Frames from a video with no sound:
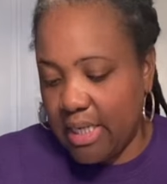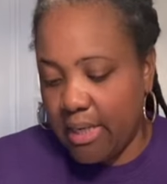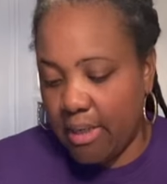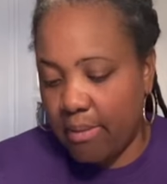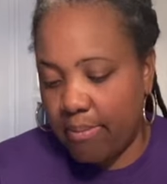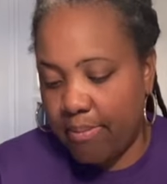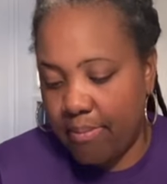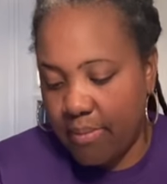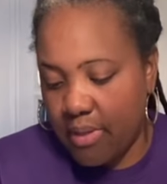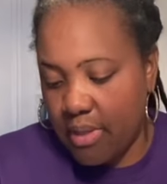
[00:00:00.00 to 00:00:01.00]
it up.
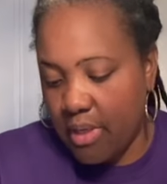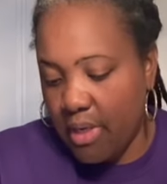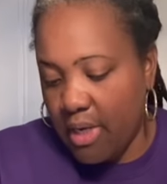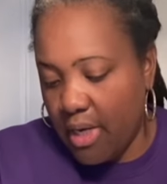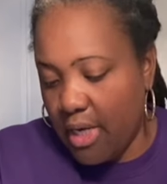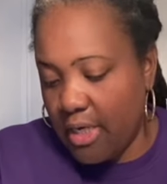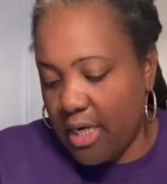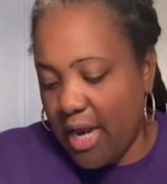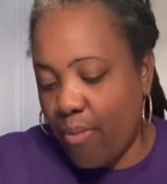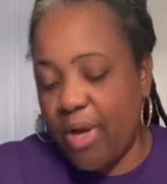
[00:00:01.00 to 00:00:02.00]
And then
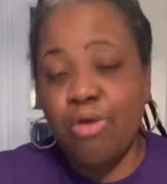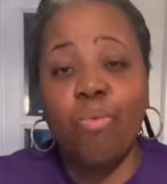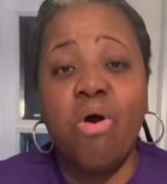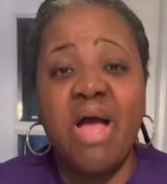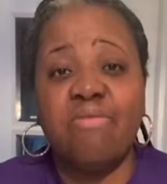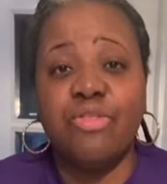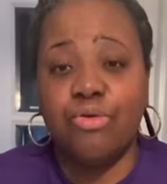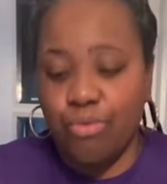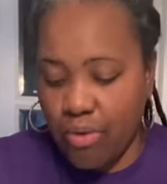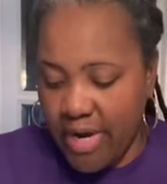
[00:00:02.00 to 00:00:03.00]
that way you won't have to do
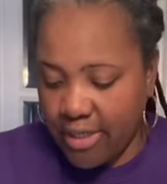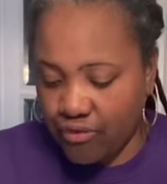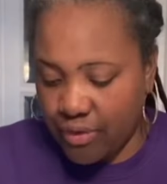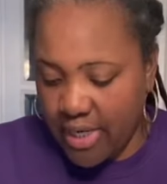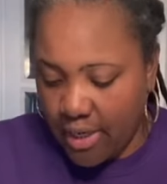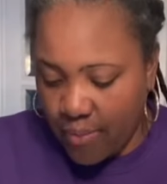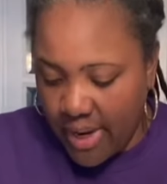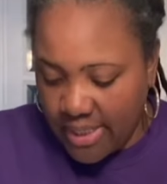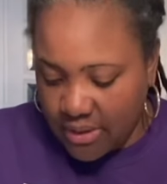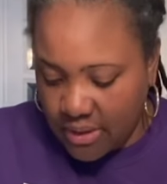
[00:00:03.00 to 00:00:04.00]
no extra
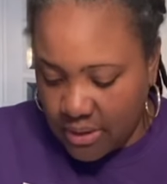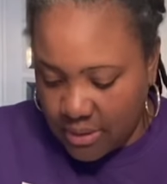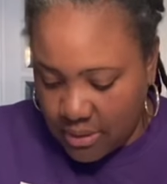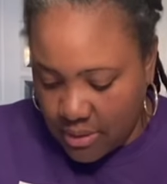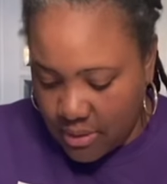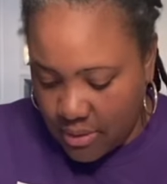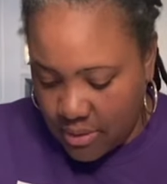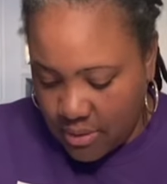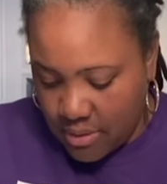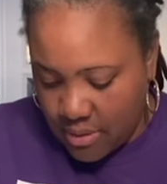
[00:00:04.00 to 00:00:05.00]
decorations.
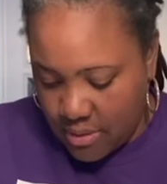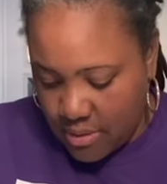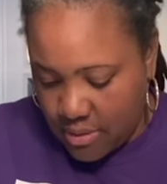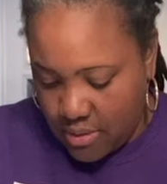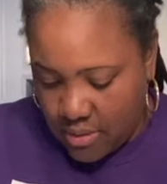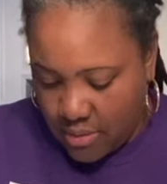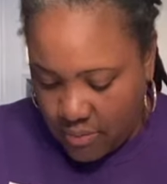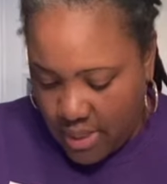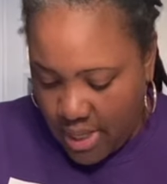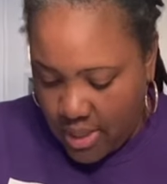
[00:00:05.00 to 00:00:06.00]

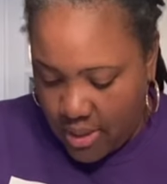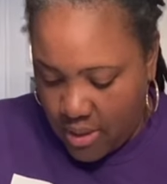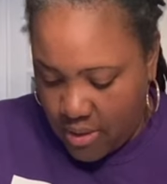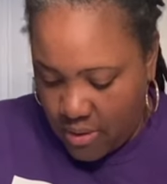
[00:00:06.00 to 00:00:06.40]
Okay.